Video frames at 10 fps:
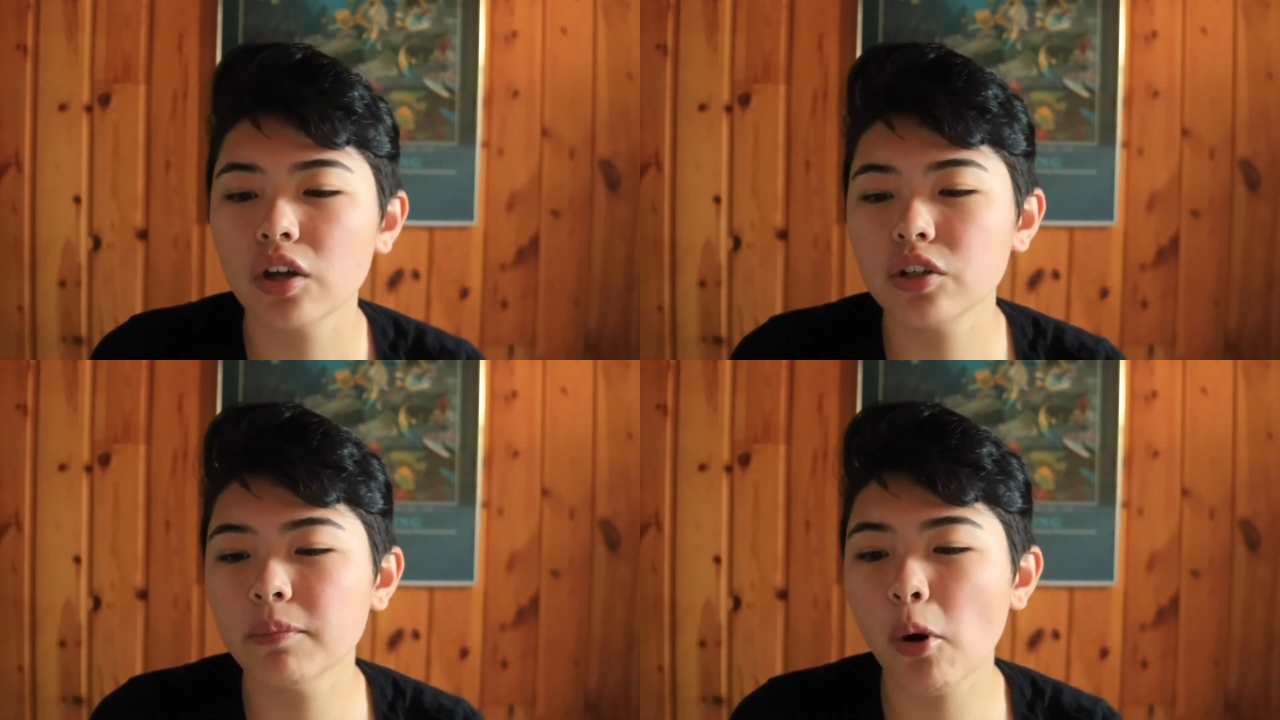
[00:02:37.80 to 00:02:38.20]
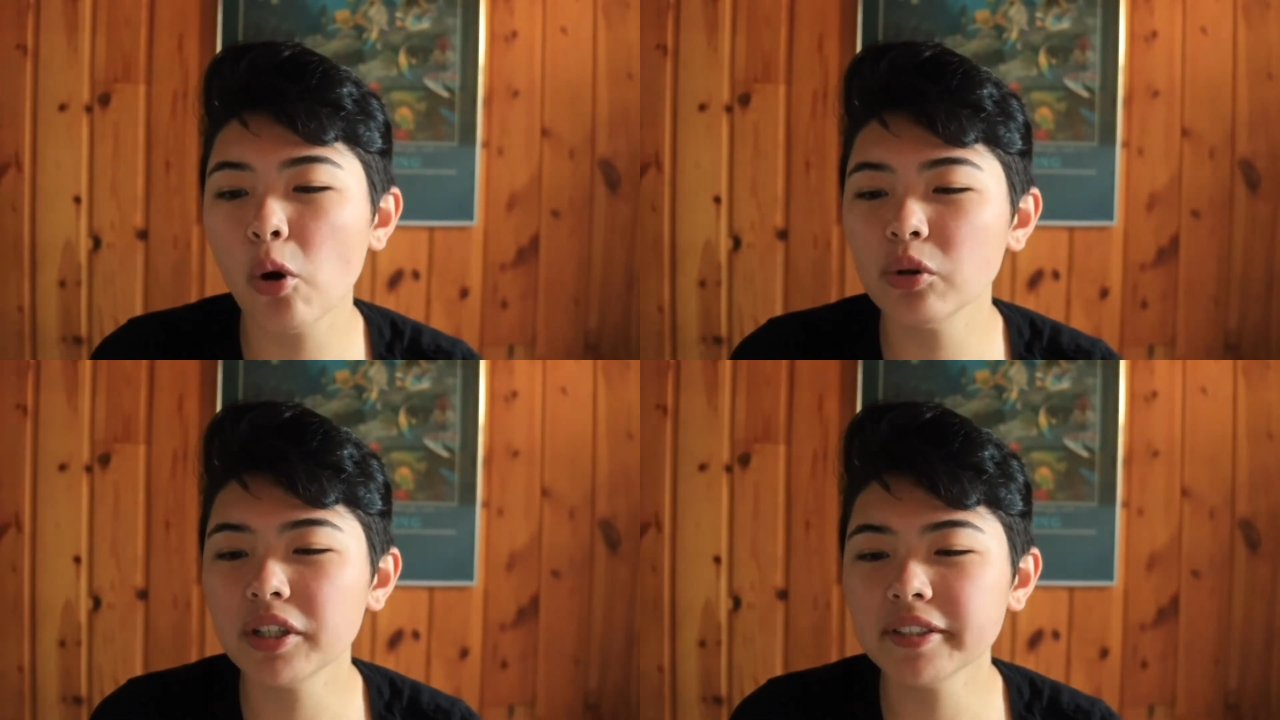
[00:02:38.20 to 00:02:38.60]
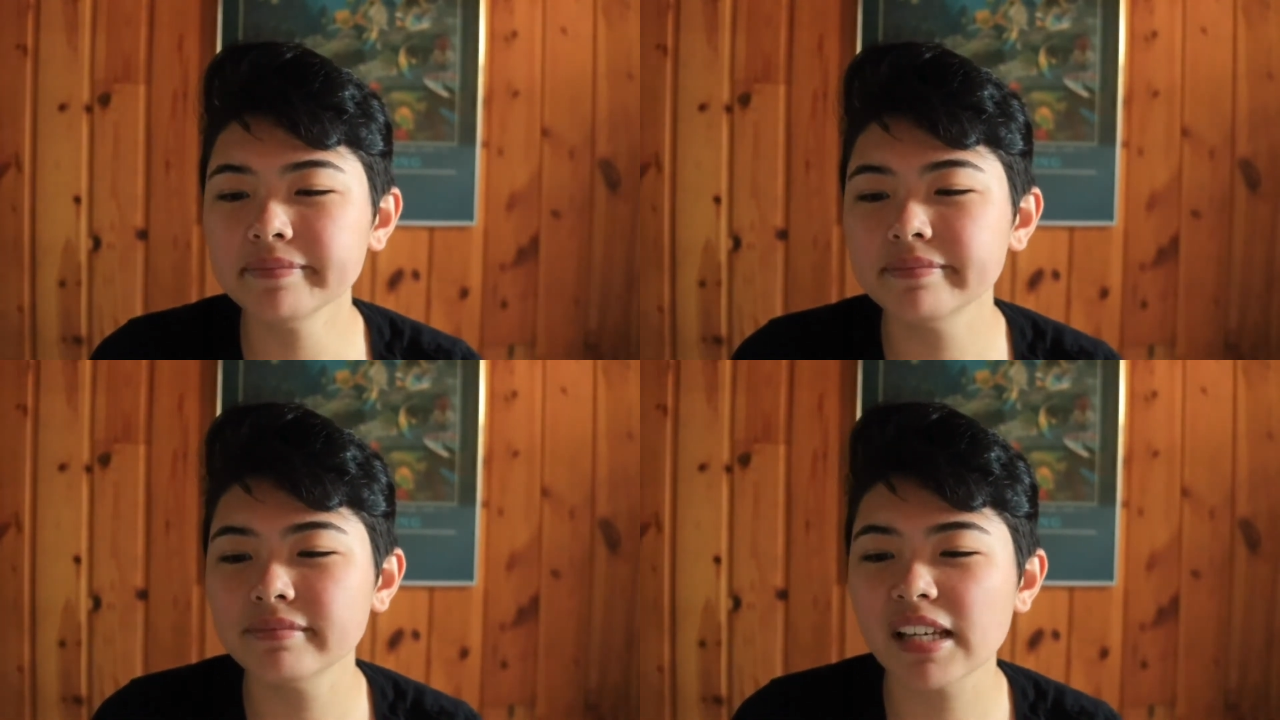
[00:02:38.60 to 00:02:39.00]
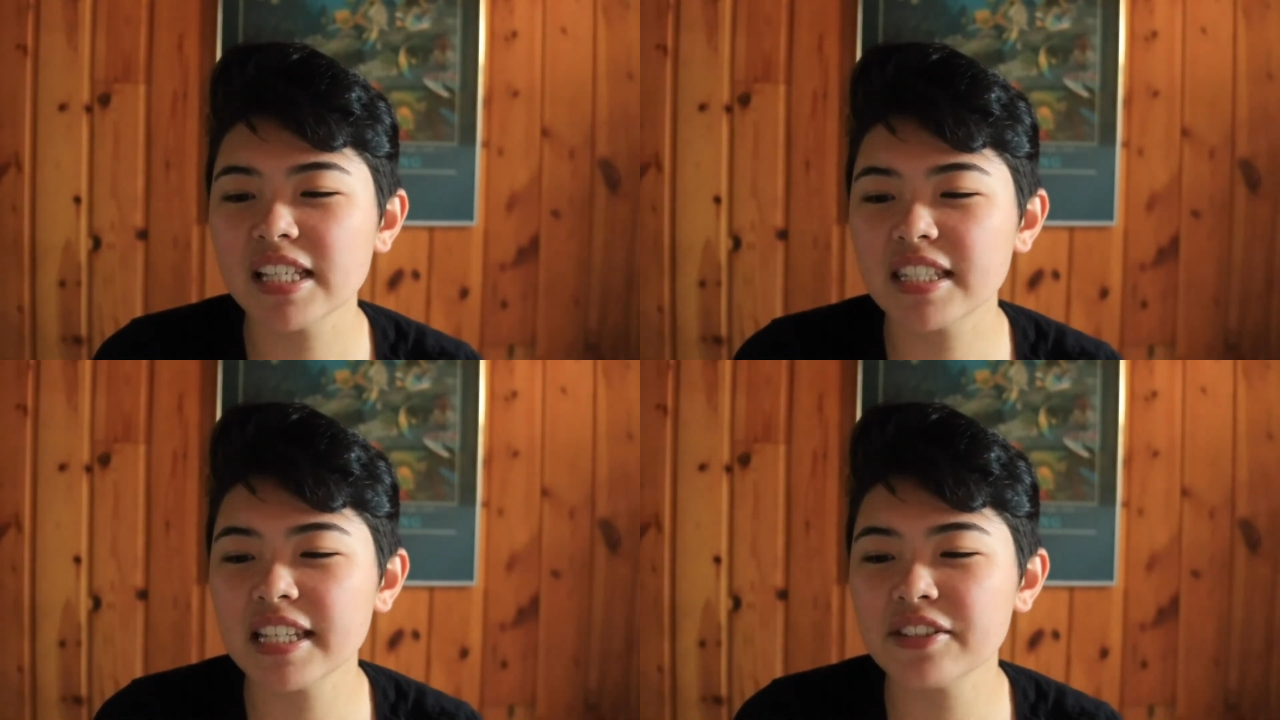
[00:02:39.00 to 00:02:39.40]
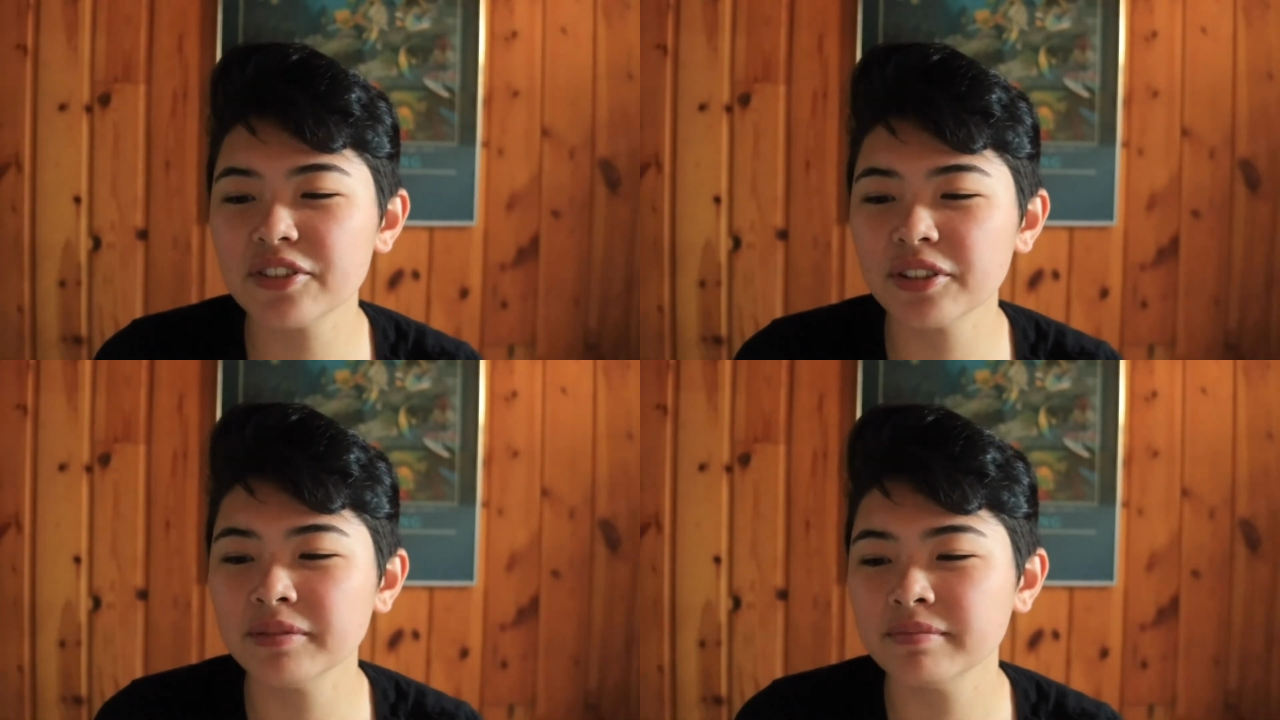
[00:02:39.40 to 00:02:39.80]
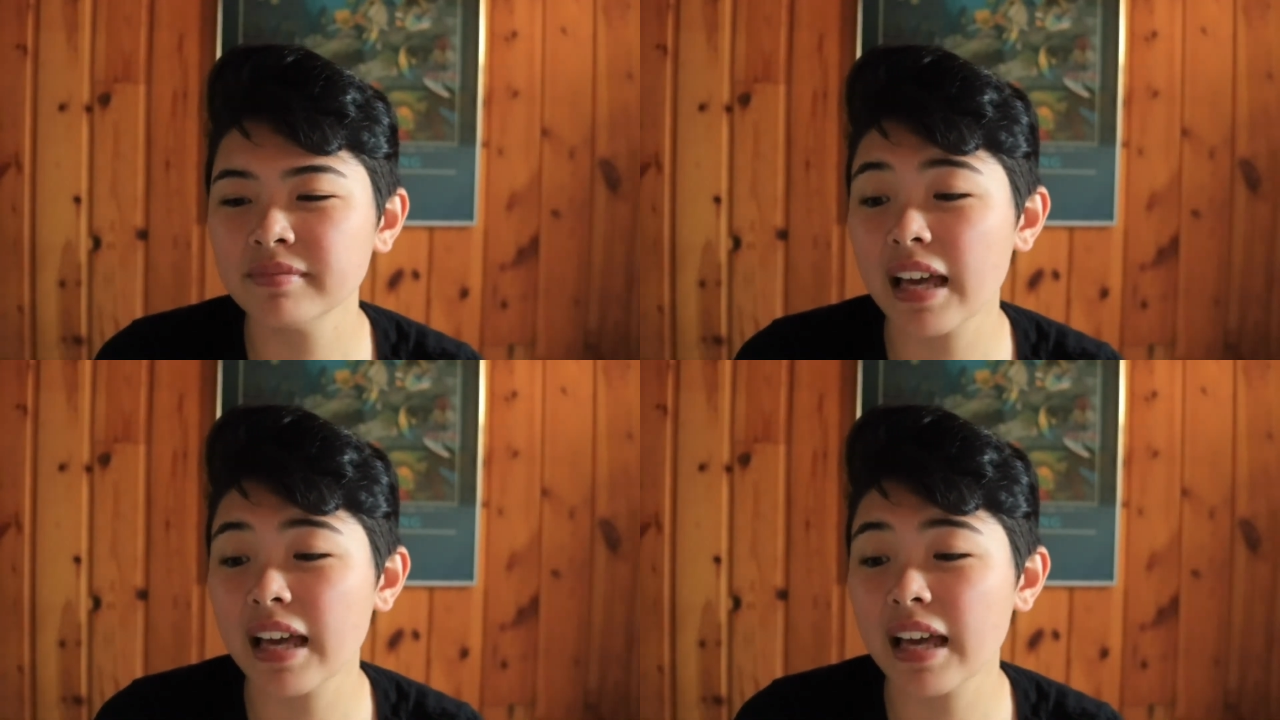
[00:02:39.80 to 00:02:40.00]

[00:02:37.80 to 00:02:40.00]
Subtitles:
Napoleon, Caesar,